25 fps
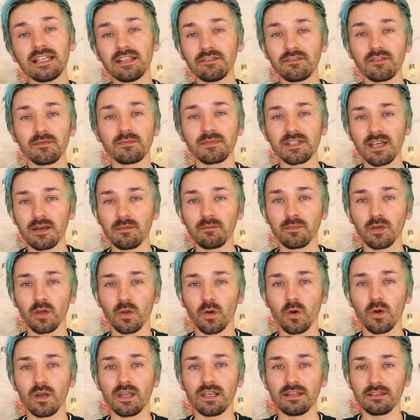leave them down
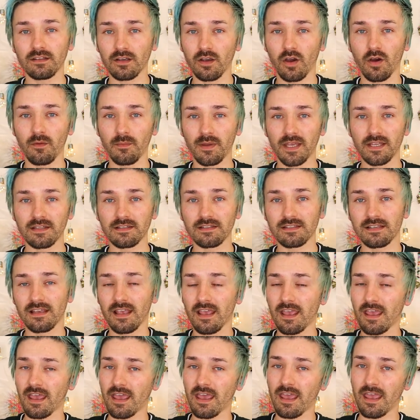below in the comments
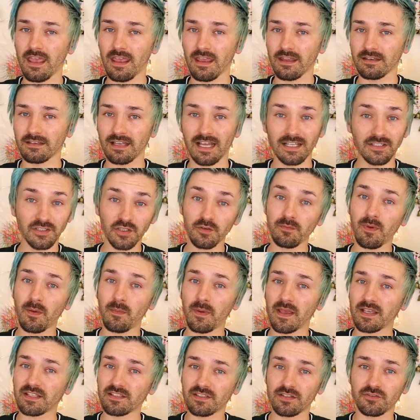and I'll do my
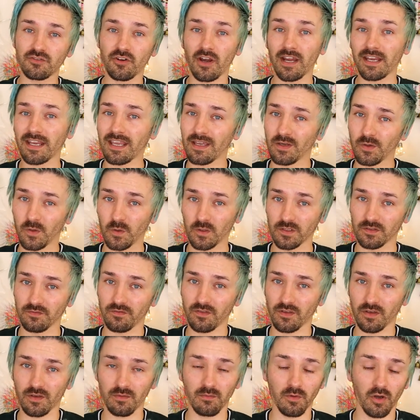best to try and get hold of
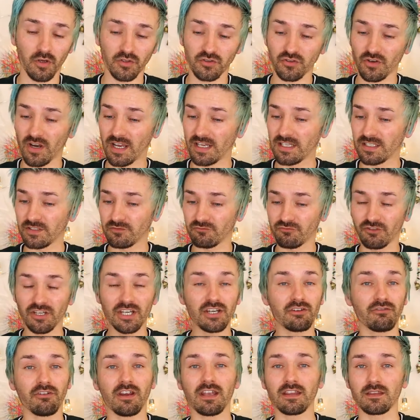them or try and
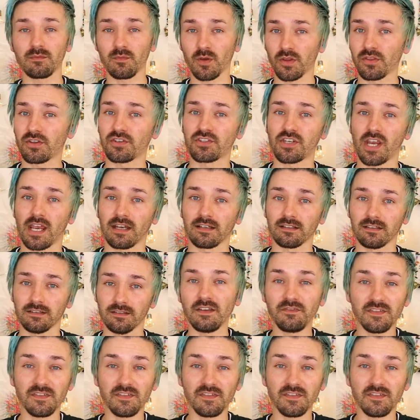recreate them on the channel.